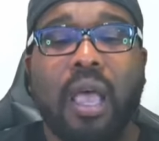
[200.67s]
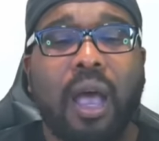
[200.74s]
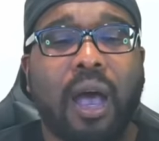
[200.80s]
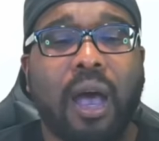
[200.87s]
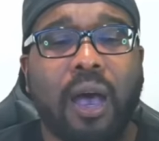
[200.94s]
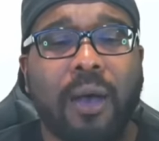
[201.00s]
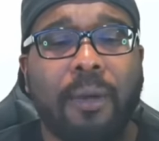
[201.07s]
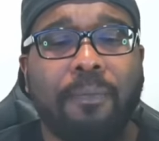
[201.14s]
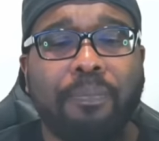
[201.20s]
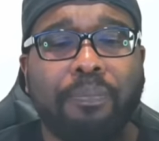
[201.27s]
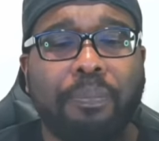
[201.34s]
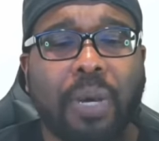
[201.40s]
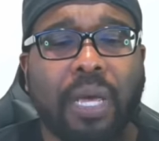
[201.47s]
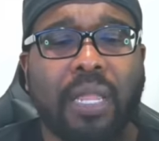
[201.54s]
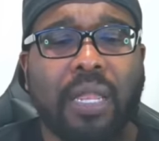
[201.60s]
Um,
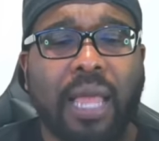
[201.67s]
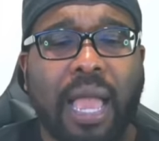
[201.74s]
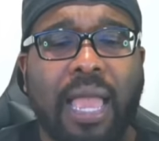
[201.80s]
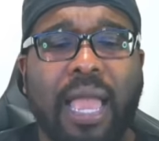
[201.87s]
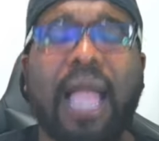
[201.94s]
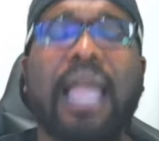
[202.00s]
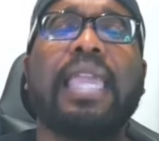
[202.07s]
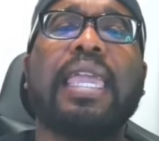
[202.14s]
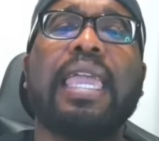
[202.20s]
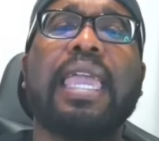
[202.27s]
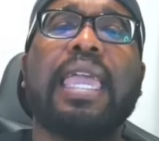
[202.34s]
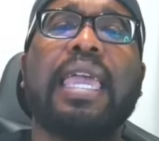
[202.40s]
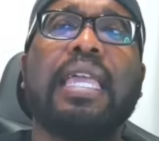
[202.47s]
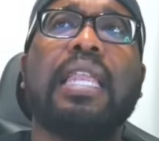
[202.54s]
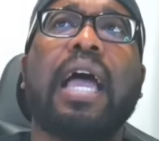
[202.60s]
but I, I
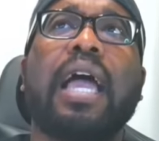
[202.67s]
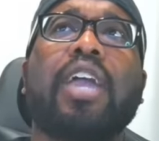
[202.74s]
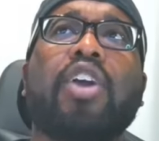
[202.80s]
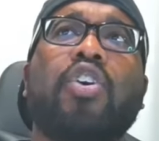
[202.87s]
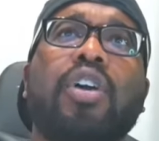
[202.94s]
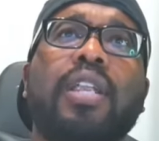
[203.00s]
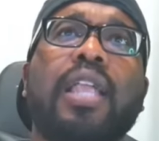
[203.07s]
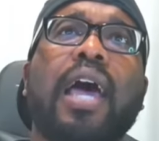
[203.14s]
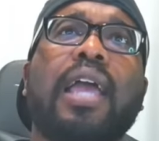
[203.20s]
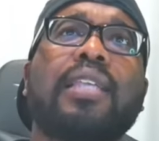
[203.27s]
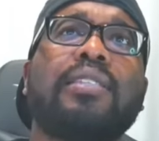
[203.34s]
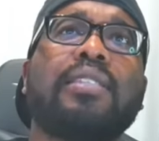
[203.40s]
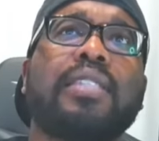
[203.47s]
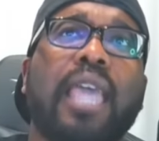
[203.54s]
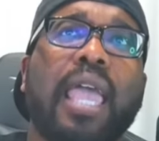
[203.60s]
can't. I could not
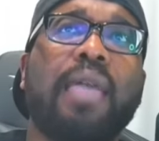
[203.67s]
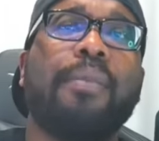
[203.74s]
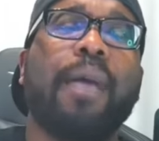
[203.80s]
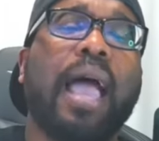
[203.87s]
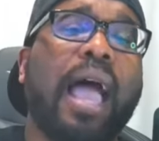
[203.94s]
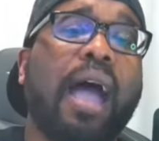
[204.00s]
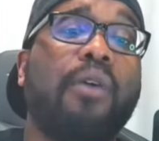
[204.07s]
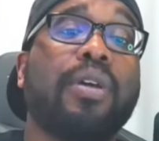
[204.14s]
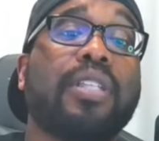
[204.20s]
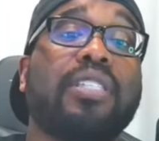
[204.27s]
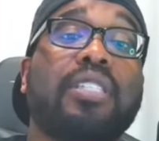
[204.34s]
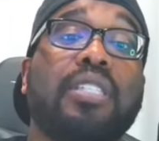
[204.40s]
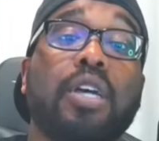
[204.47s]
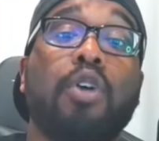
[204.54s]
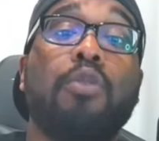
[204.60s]
escape how it
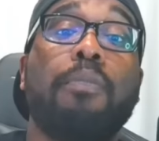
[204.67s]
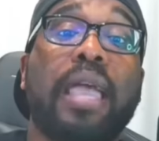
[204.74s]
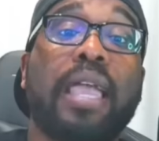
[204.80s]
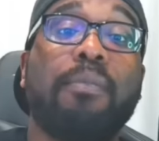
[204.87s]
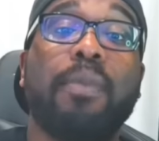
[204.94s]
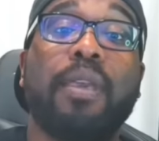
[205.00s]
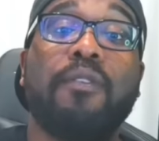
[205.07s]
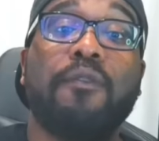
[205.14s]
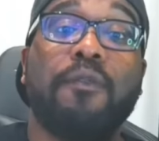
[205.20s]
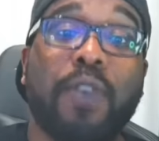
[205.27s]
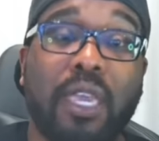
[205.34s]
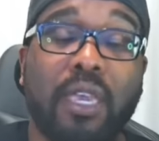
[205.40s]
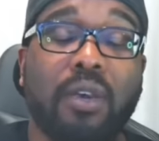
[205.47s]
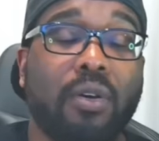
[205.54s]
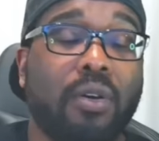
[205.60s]
still made me
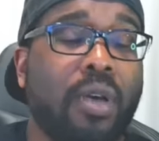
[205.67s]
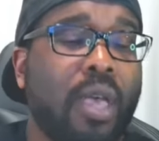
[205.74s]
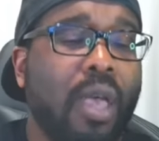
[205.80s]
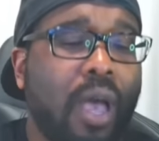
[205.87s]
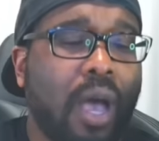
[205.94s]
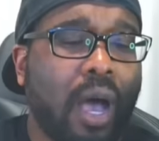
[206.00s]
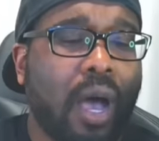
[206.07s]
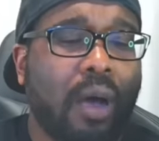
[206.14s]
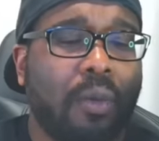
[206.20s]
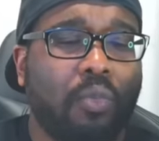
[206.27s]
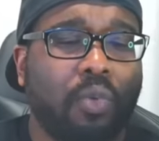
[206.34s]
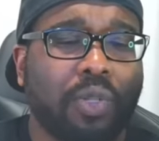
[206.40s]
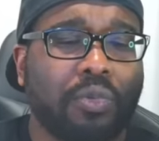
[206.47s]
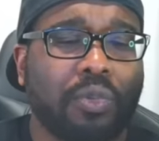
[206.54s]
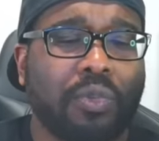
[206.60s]
feel, um,
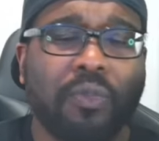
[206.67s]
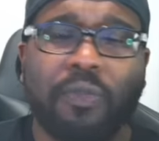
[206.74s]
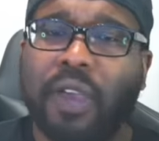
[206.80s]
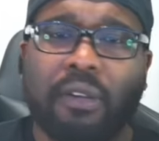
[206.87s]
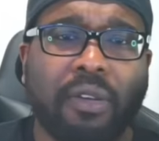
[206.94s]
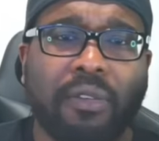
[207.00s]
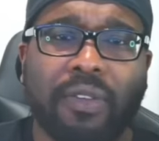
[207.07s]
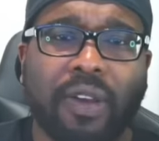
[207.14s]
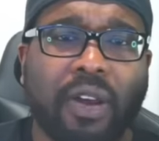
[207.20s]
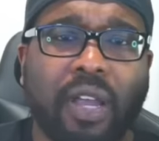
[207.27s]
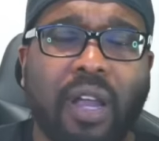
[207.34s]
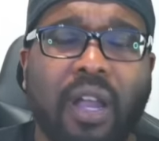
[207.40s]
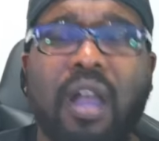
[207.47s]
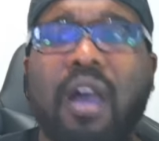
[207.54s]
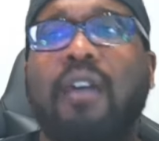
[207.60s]
which was very, very
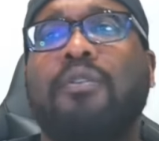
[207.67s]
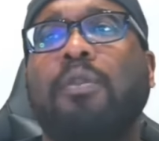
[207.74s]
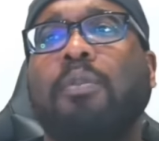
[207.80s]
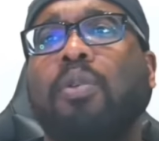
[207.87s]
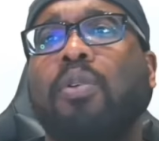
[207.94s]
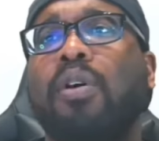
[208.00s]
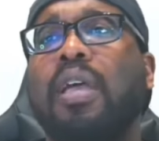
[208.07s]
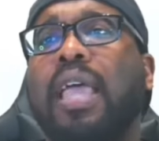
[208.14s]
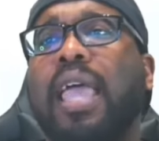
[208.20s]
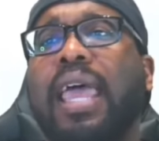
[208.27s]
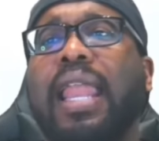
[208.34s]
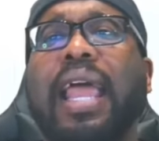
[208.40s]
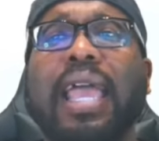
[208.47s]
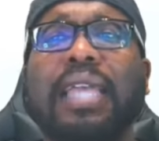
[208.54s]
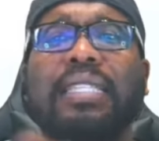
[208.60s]
uncomfortable.
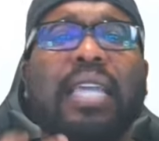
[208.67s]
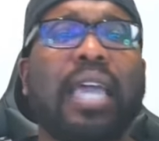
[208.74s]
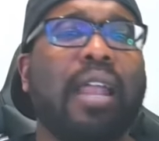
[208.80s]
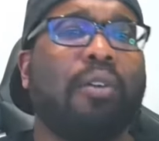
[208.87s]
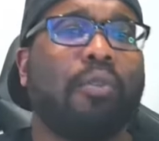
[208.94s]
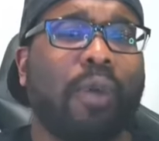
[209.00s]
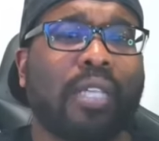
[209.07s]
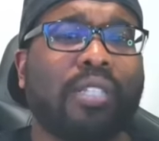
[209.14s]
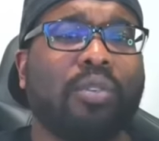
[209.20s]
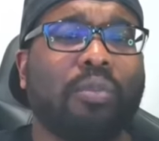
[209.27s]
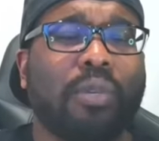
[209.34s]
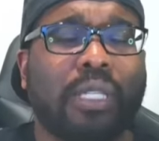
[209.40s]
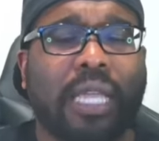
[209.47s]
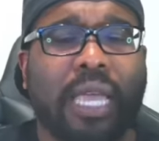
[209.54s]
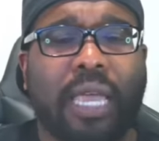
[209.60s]
And I had to kind of wrestle
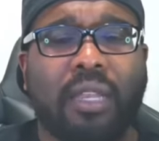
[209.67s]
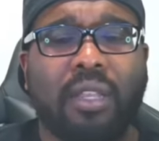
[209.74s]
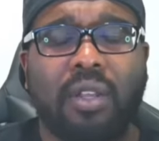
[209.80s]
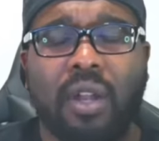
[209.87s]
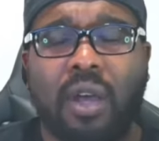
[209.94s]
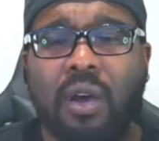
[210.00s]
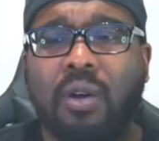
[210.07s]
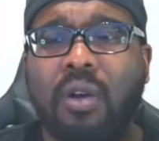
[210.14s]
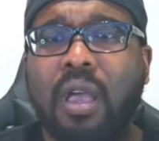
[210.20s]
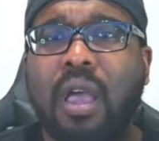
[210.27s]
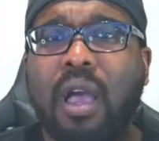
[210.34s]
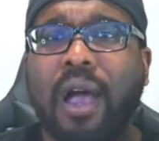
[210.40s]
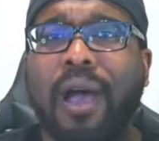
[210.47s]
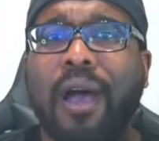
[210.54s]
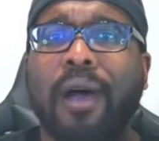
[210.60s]
with that. You know,
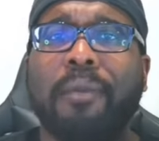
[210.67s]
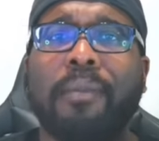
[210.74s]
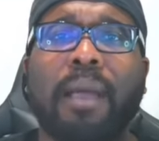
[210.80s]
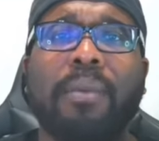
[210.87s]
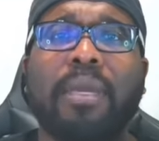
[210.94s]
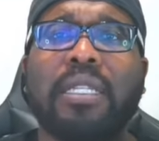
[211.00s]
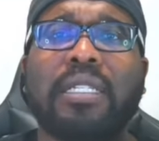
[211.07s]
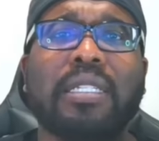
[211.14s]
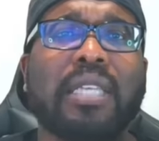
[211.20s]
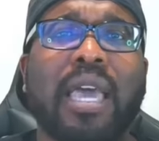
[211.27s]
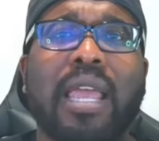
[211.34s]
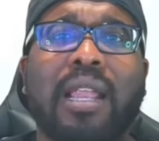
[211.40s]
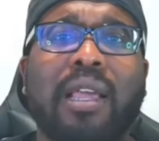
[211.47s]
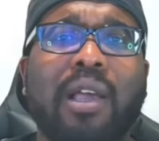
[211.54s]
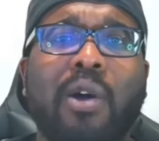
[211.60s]
um, I mean, just
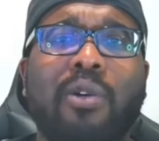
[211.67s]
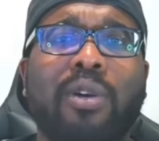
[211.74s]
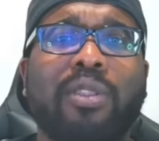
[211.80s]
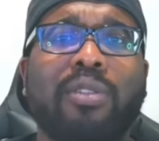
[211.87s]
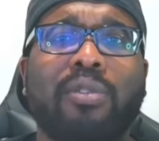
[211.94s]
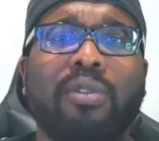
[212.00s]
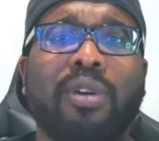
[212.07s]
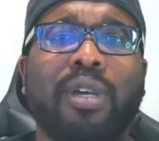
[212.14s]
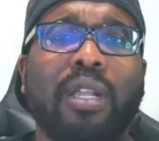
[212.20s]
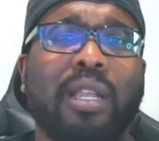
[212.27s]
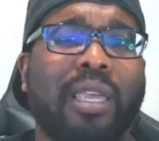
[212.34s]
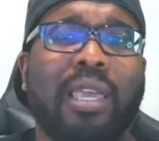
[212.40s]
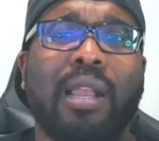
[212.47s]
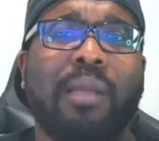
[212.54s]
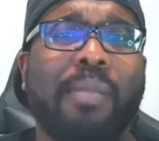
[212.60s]
kind of going through it
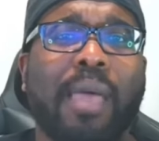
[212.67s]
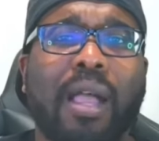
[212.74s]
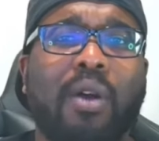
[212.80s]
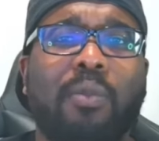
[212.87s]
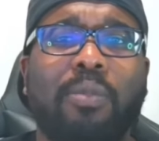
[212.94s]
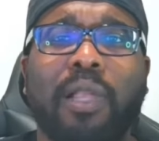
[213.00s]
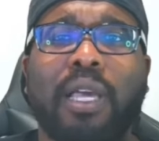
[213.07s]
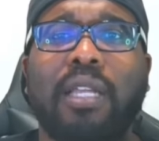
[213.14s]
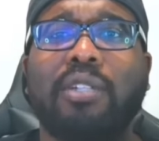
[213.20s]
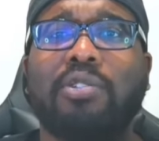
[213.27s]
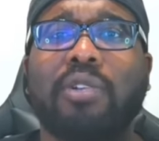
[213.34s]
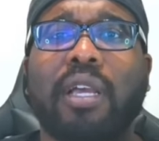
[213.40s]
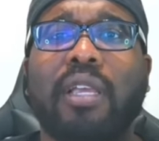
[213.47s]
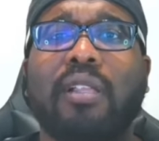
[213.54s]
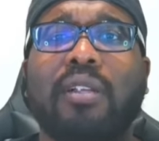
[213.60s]
again. I'm not gonna play the
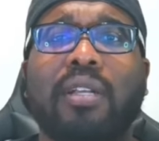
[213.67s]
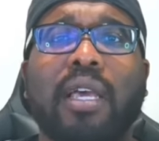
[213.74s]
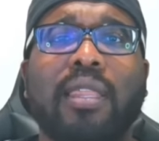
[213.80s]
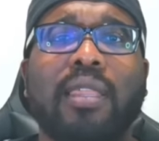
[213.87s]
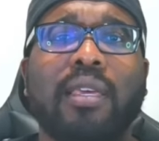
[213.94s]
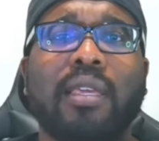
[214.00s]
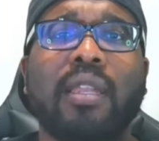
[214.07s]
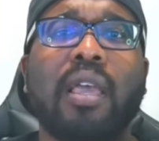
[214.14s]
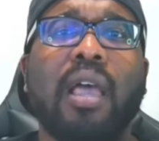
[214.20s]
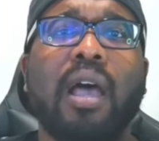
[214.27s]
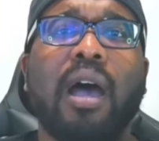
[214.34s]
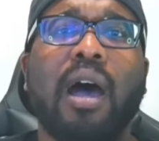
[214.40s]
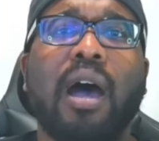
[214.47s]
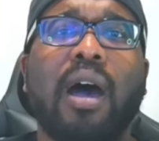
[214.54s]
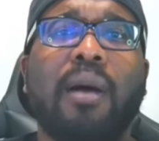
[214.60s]
trailer or nothing.
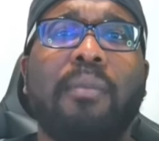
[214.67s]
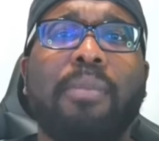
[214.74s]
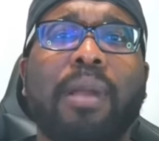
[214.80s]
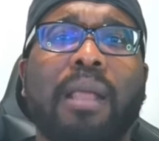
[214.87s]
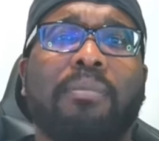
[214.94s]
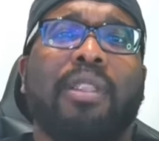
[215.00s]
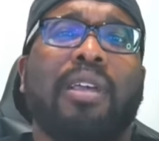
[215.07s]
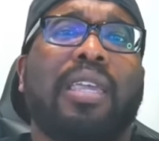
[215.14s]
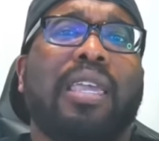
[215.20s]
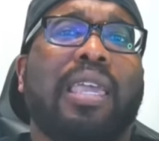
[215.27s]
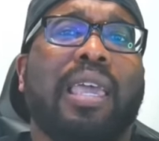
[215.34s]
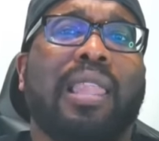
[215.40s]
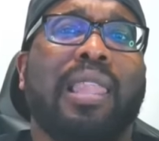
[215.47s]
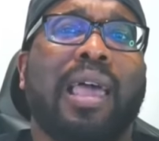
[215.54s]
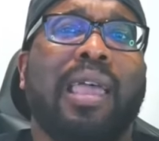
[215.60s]
Um, but I'm
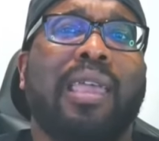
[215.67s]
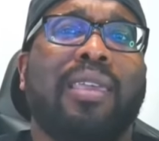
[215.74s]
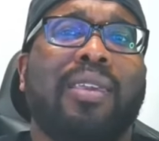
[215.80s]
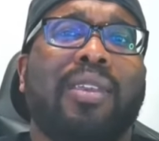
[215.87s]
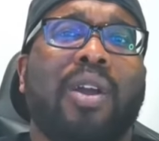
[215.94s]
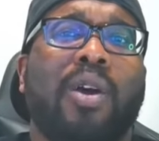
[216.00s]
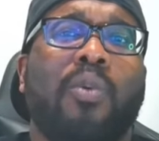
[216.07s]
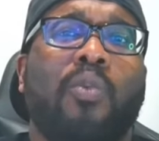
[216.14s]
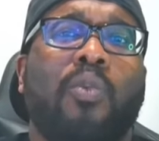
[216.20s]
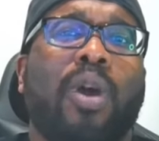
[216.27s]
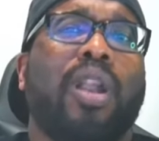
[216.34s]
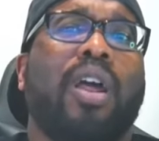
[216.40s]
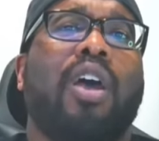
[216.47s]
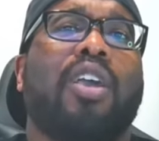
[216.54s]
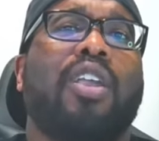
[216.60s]
looking at like, you know,
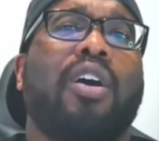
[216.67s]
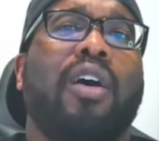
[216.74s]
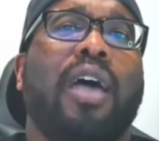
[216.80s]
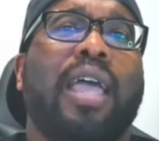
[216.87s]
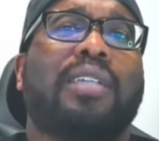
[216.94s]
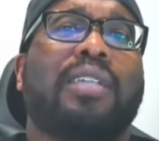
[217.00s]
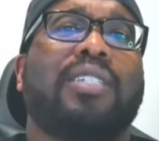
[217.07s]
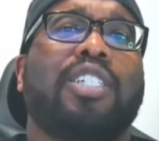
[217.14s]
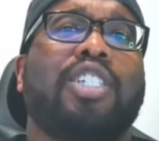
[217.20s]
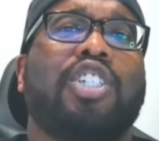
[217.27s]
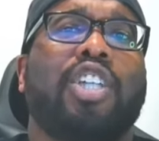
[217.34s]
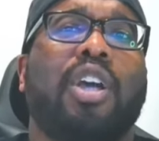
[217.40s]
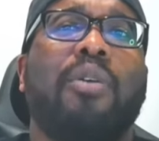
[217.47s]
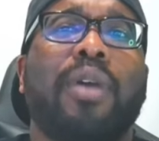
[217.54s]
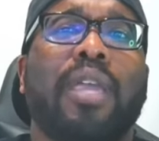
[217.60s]
what are y'all actually
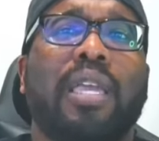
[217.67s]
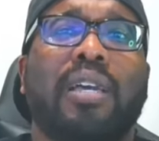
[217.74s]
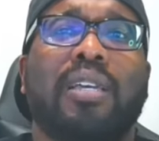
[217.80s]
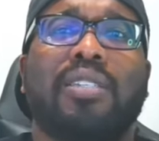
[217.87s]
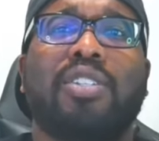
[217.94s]
showing us?